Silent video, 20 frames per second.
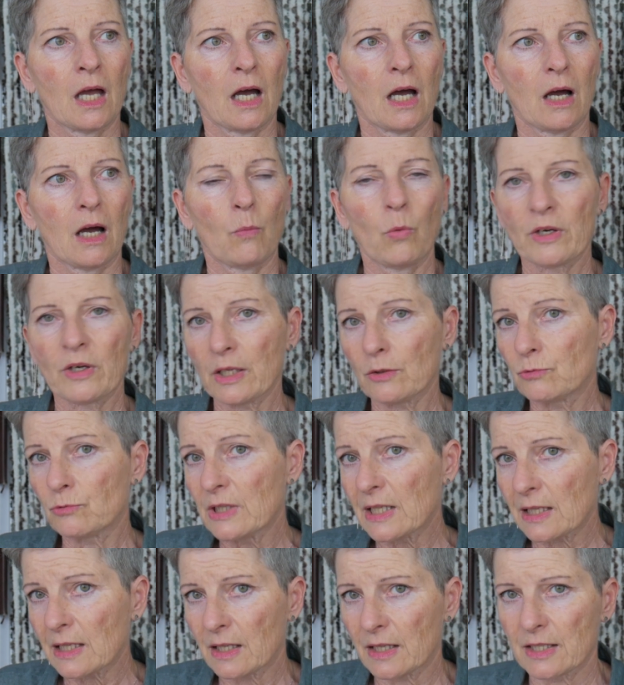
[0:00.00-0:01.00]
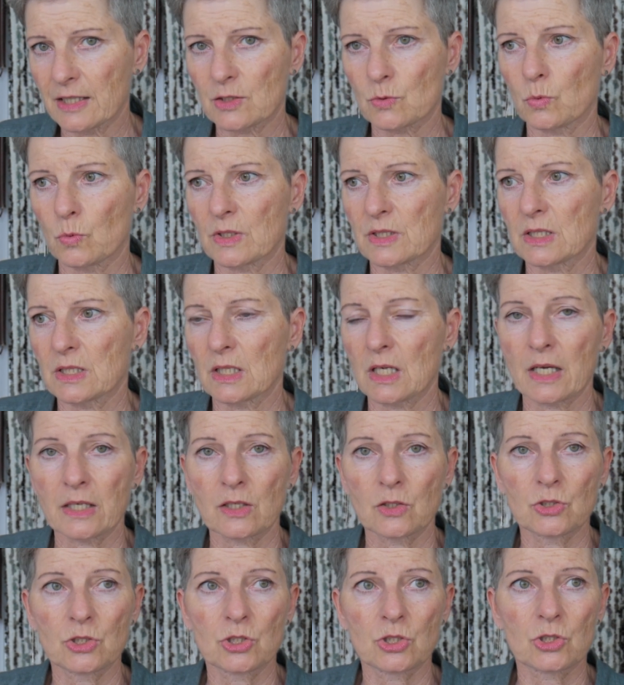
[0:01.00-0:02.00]
And what I realised was that I
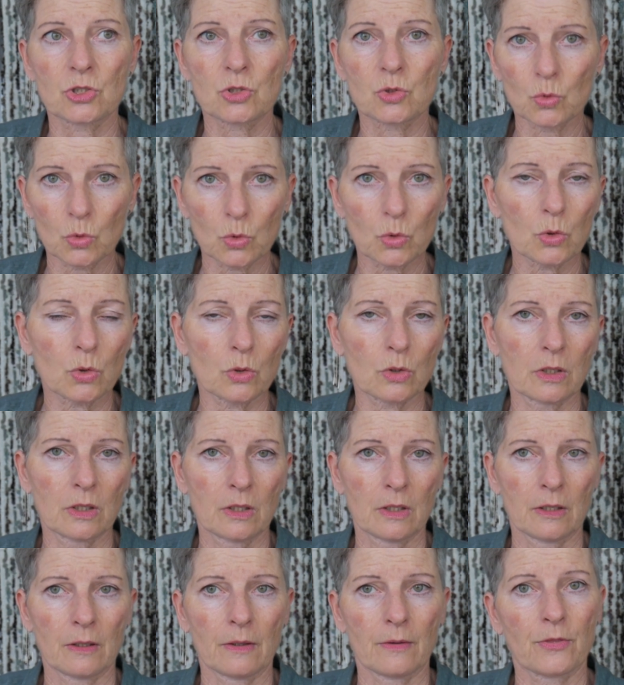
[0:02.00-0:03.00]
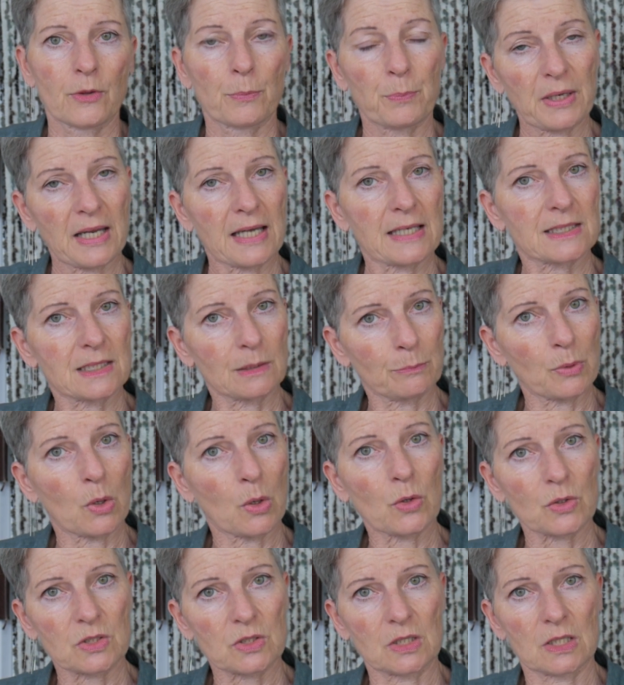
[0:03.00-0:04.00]
could store the plastic
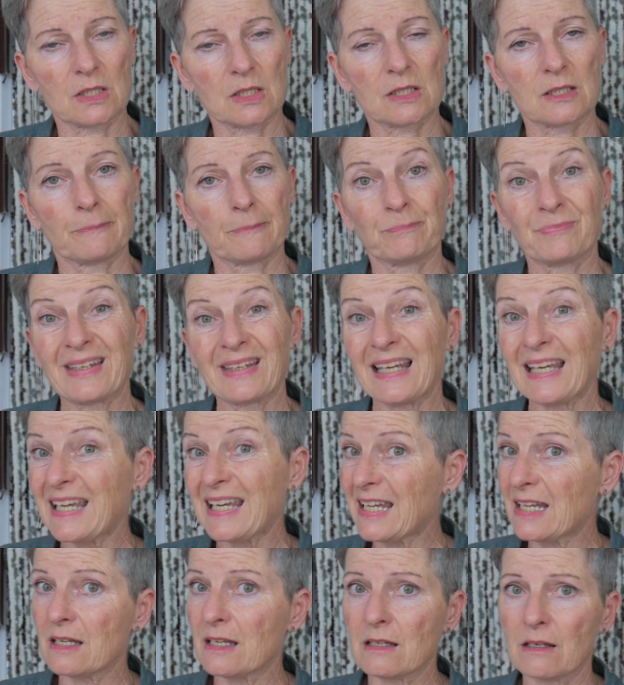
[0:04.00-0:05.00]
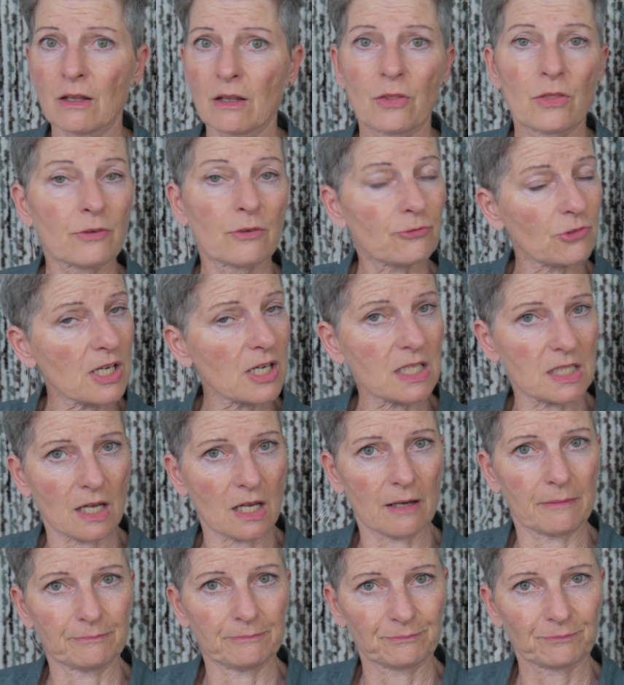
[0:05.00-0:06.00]
boxes in the freezer.
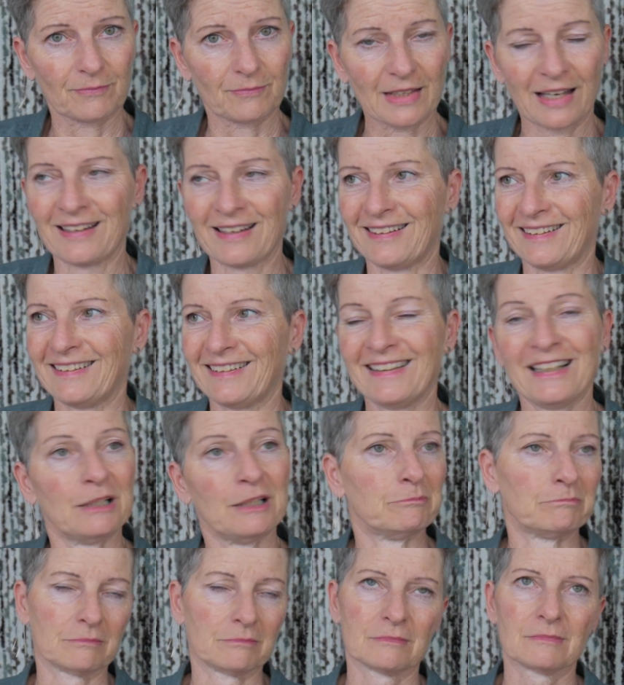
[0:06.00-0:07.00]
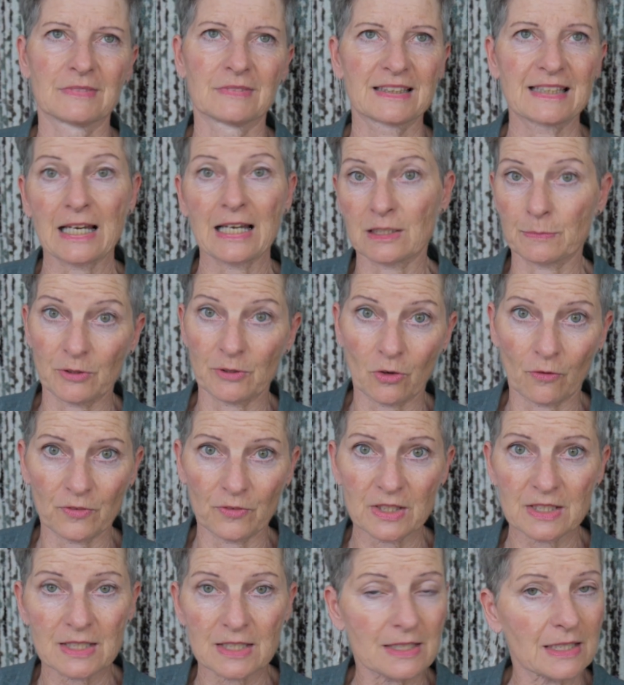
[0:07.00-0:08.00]
Sounds a bit
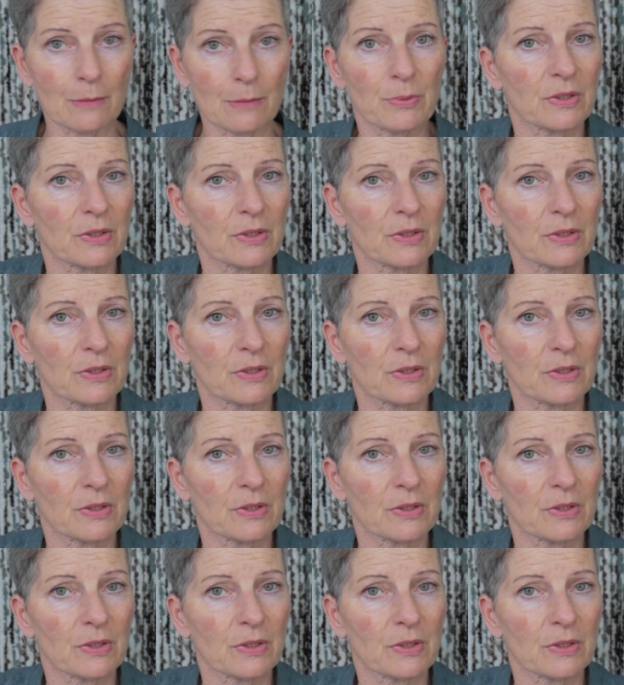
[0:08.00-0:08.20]
obvious, doesn't it?